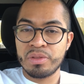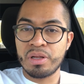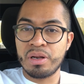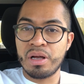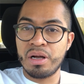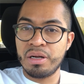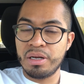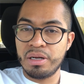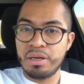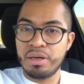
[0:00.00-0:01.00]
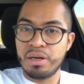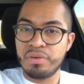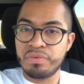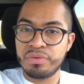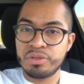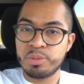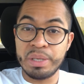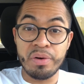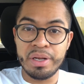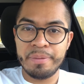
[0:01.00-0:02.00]
the law of
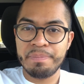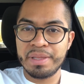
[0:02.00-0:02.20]
spirit,